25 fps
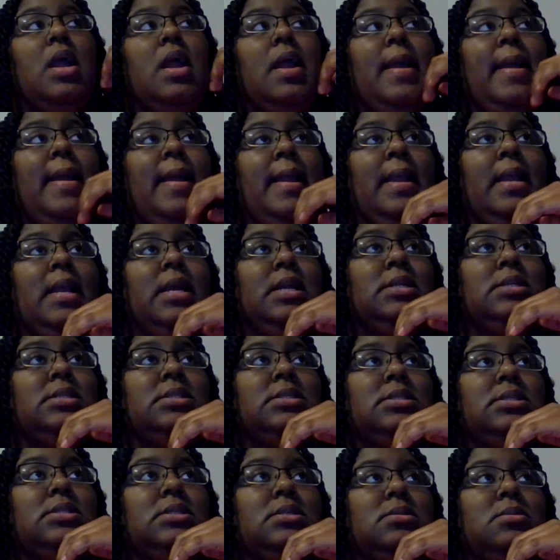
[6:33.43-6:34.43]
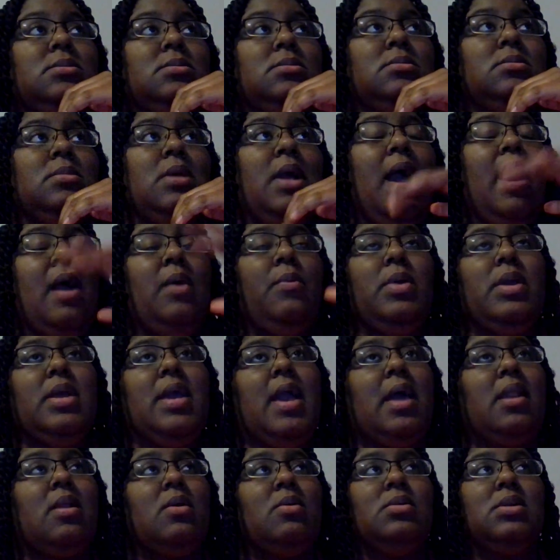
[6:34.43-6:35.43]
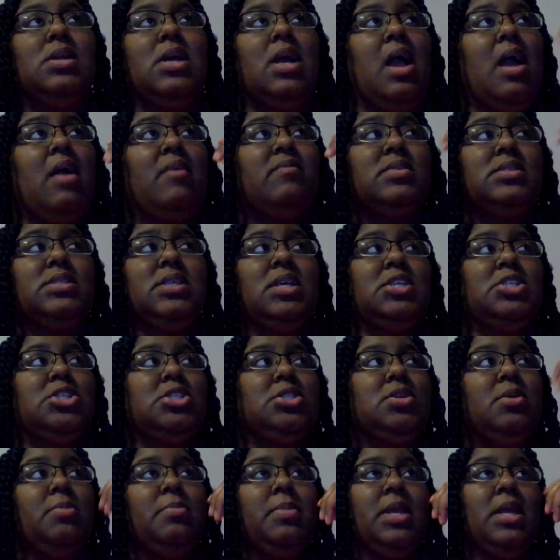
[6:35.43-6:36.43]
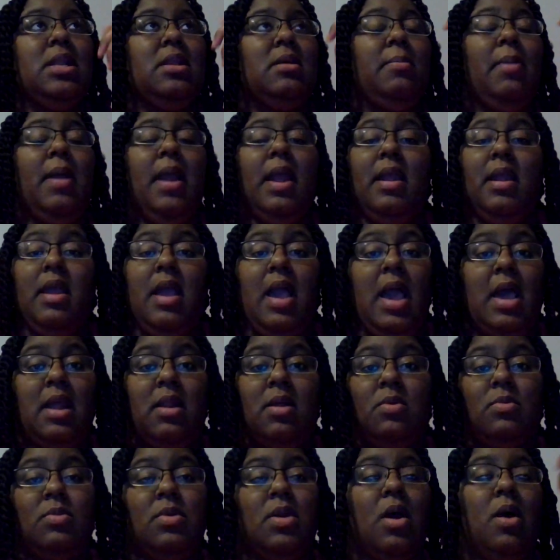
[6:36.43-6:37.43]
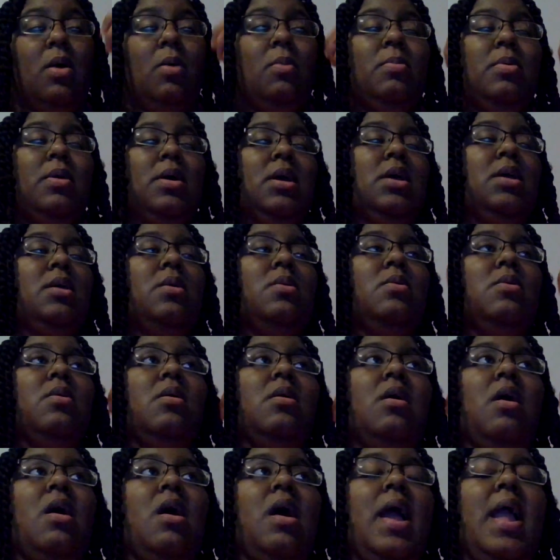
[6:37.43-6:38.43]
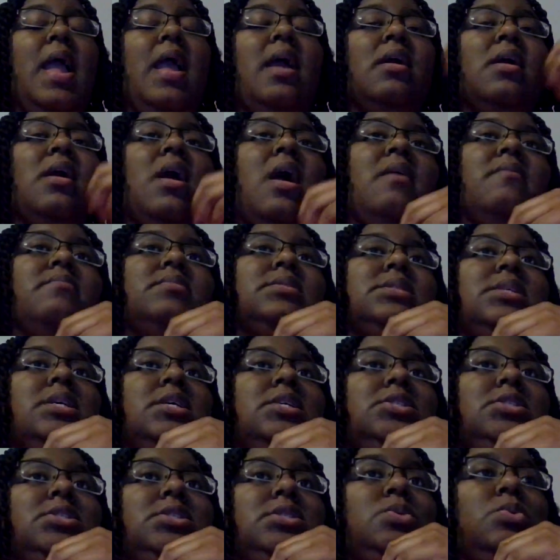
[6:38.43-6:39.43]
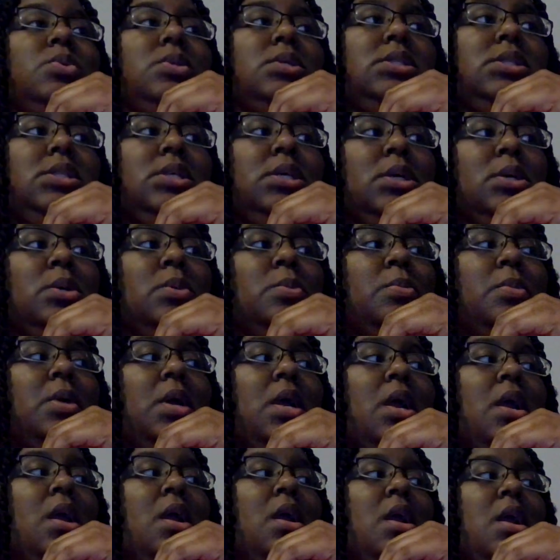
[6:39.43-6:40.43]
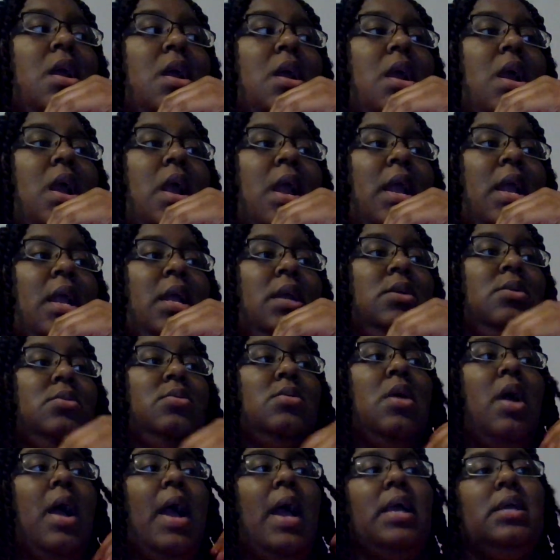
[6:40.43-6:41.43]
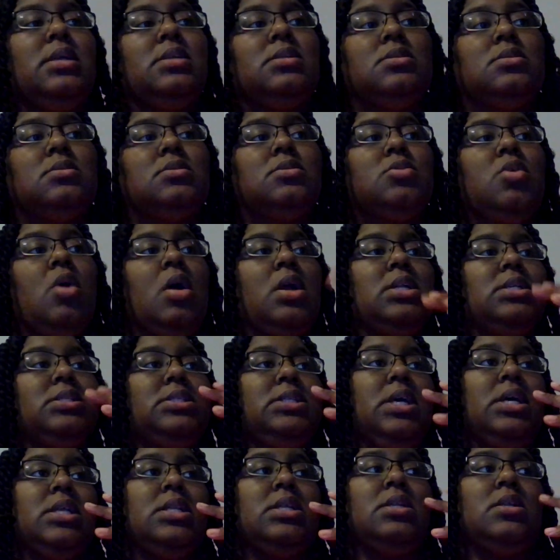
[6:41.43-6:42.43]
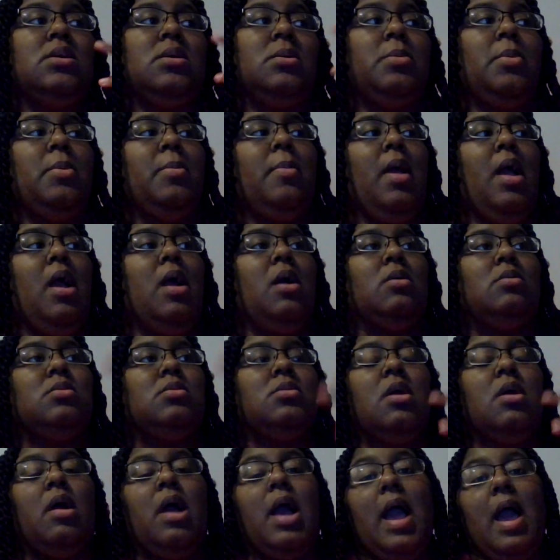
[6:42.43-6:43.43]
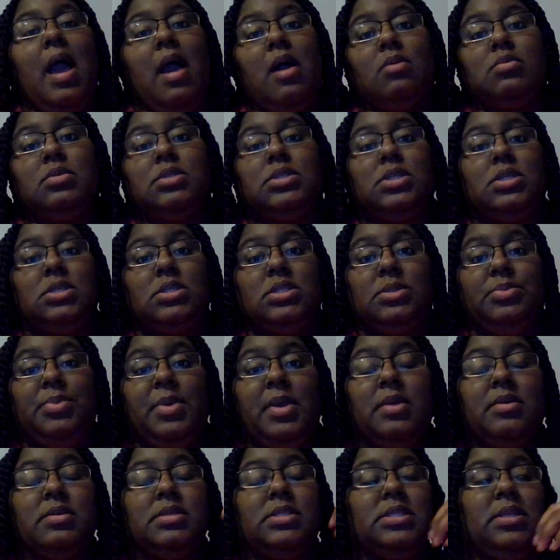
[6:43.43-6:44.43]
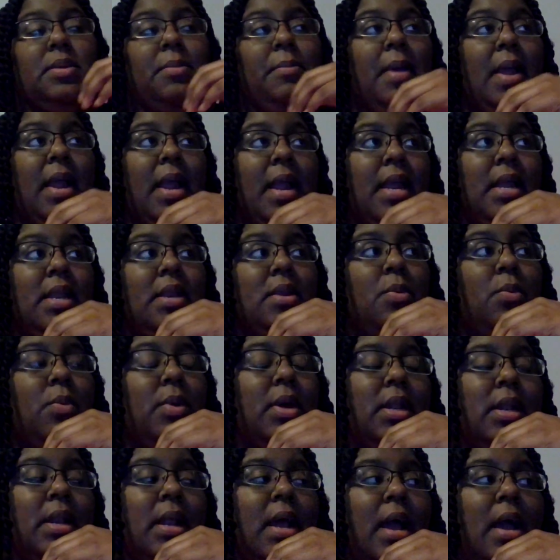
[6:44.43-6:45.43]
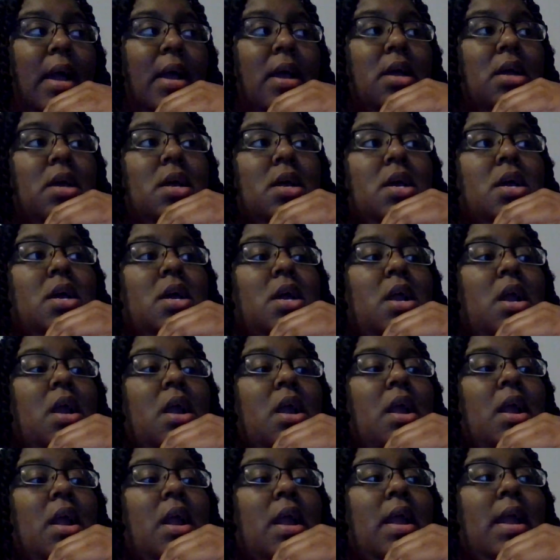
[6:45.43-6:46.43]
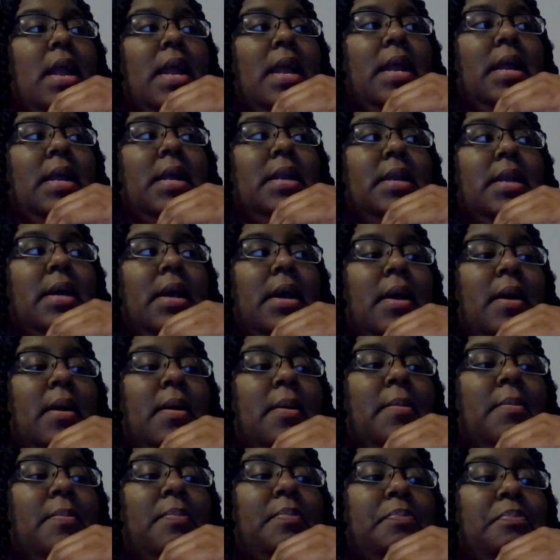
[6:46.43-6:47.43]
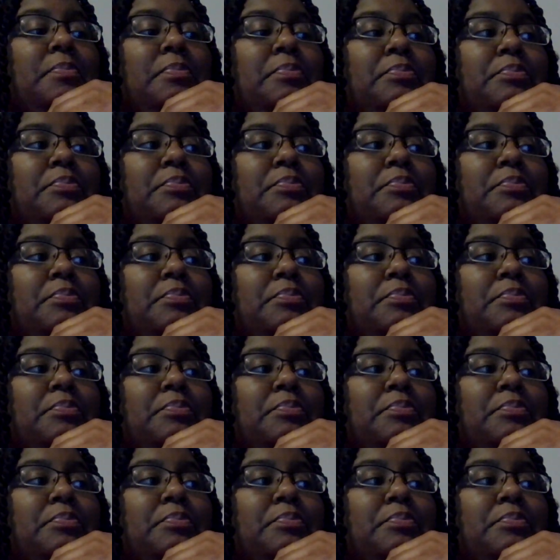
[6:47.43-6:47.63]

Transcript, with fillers: and how we got on the conversation of being in pain, I don't know, but I had conversations with them, and you know, I had started telling them about you know how I was experiencing pain and whatnot, and um,